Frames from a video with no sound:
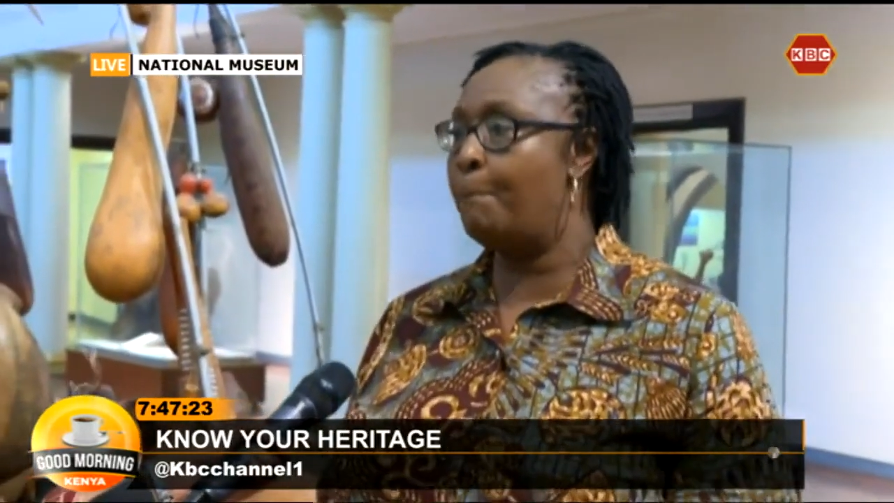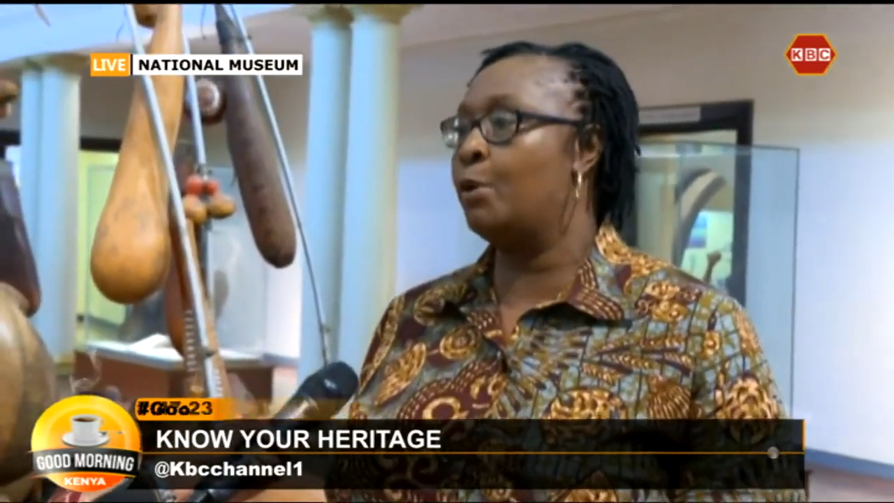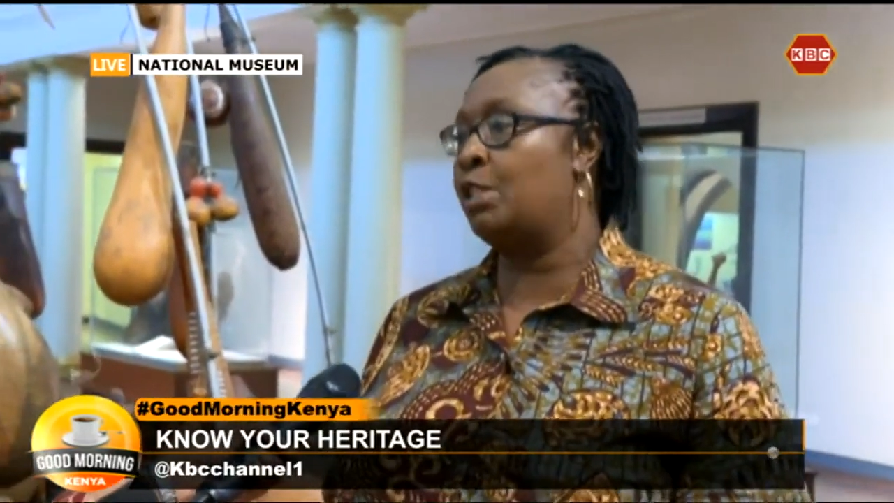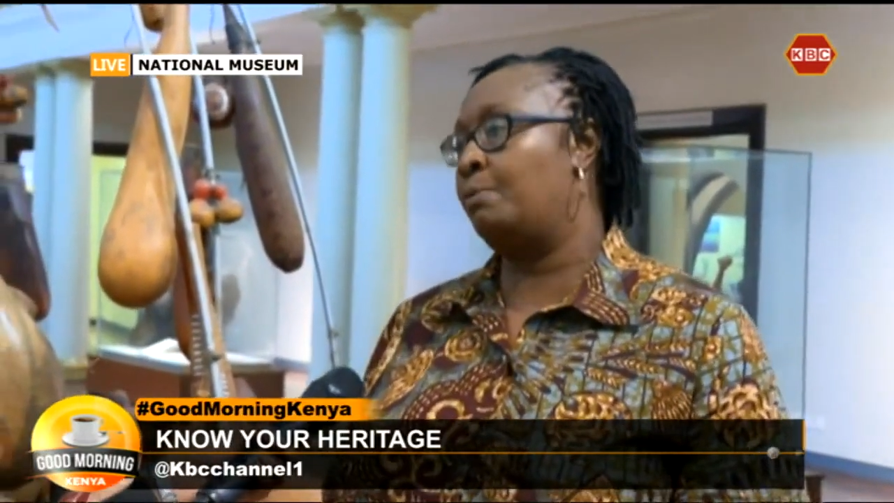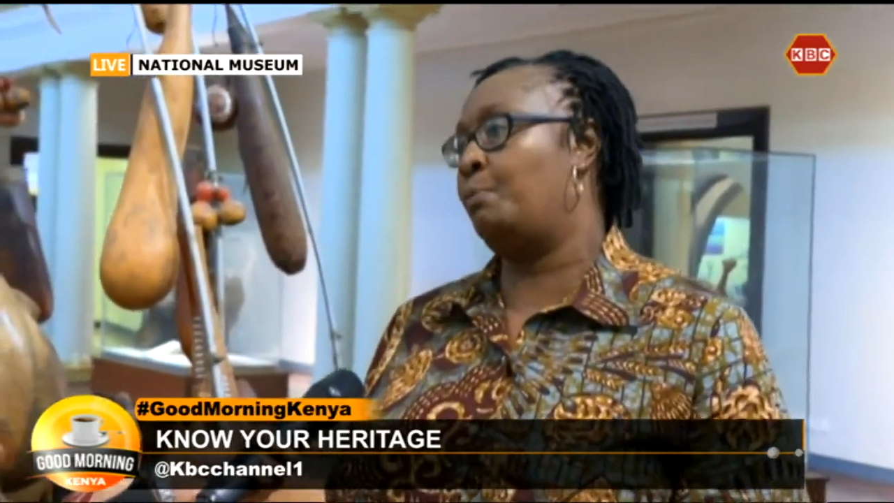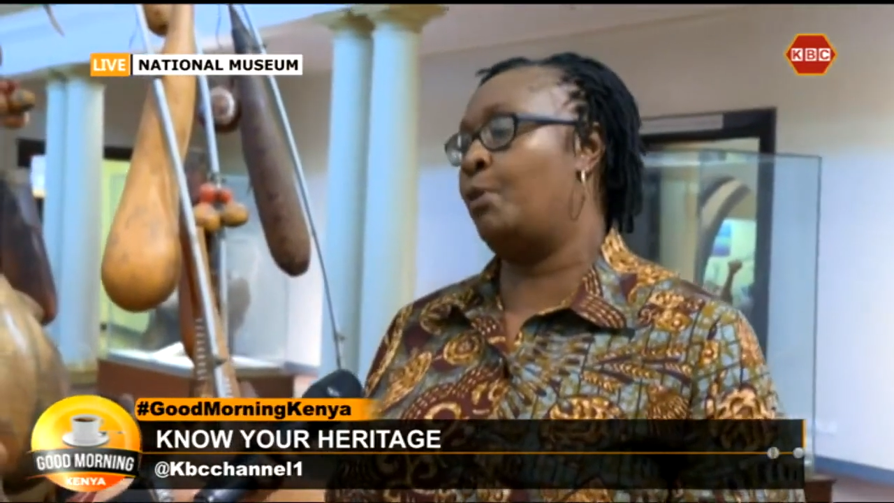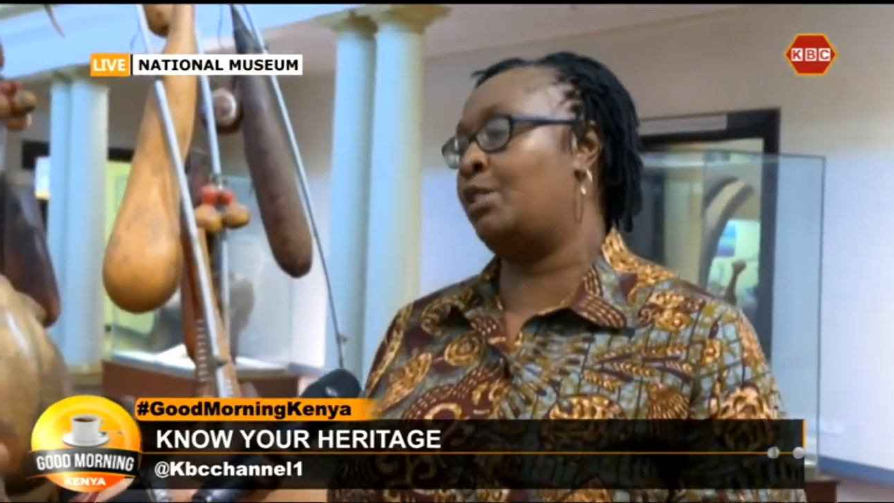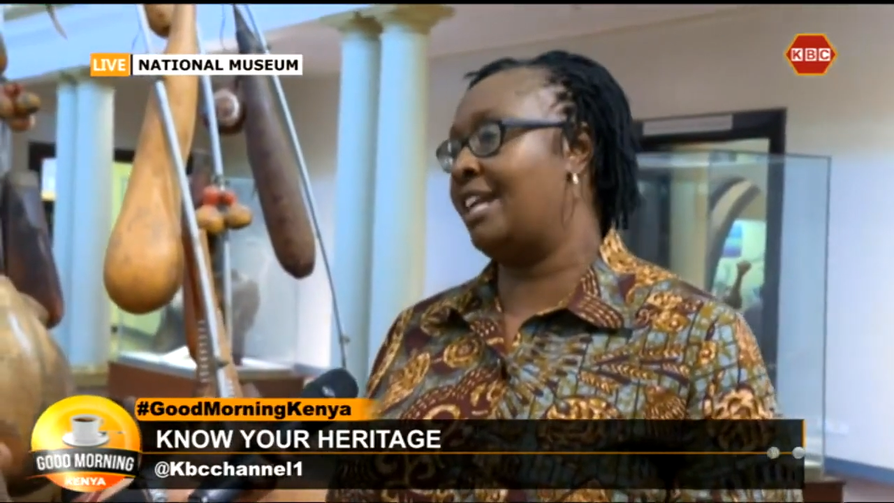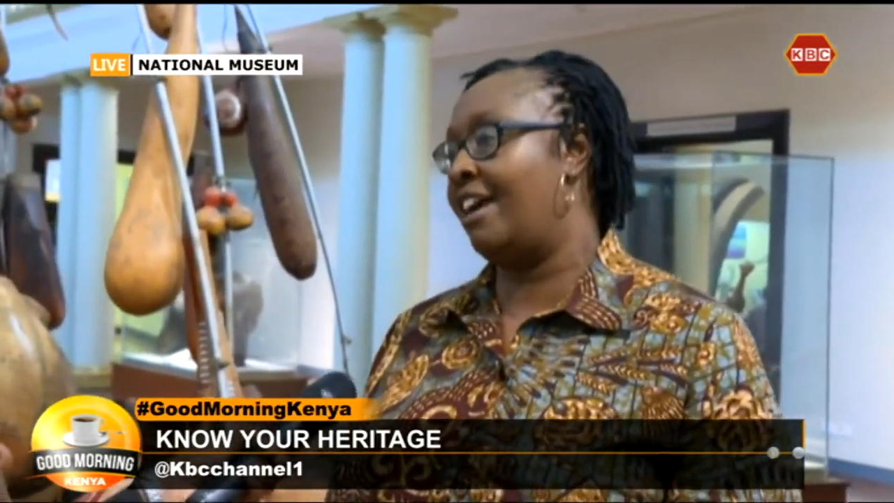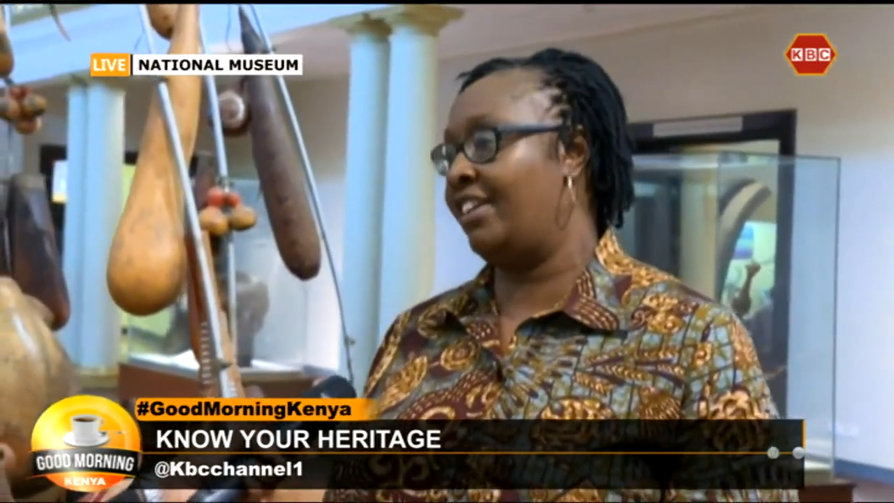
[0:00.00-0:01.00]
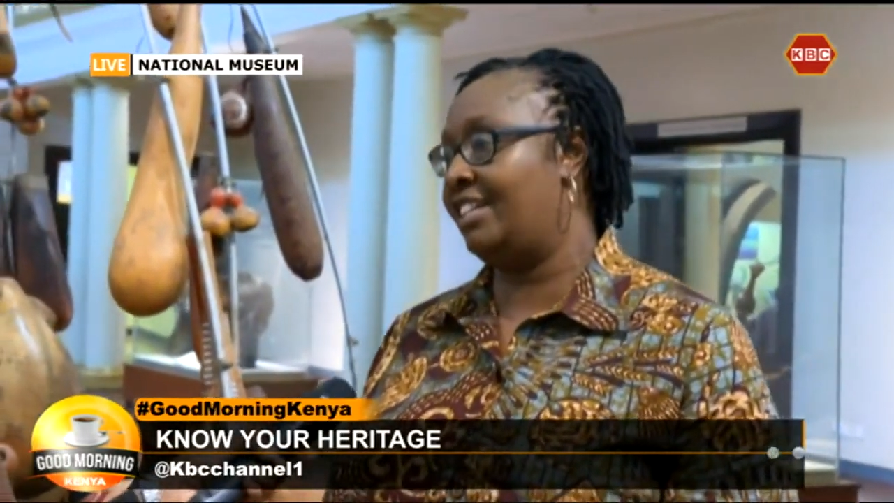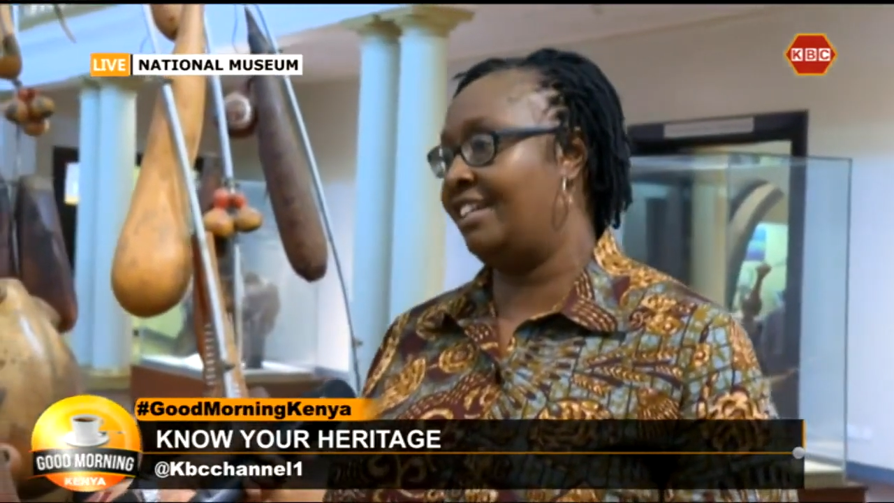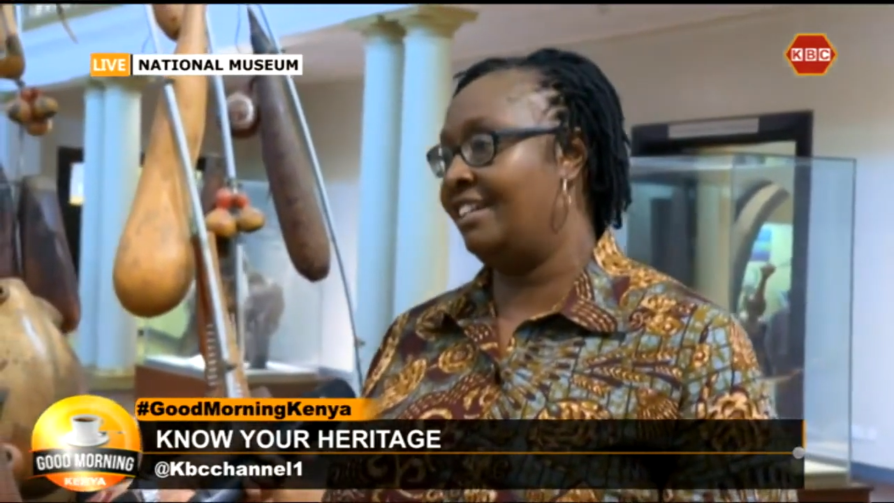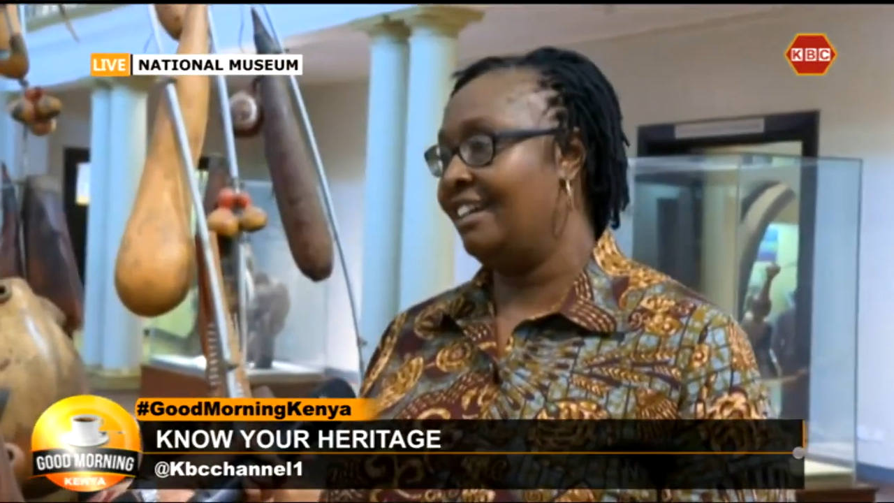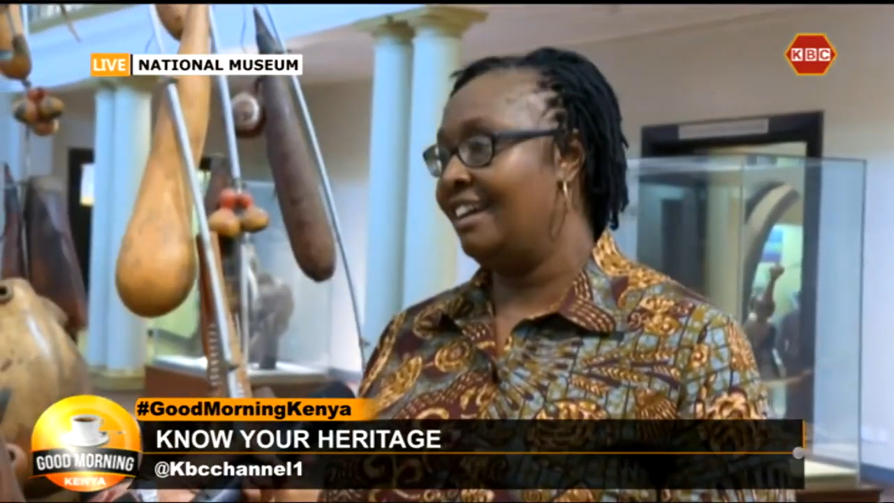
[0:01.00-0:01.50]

post- posterity.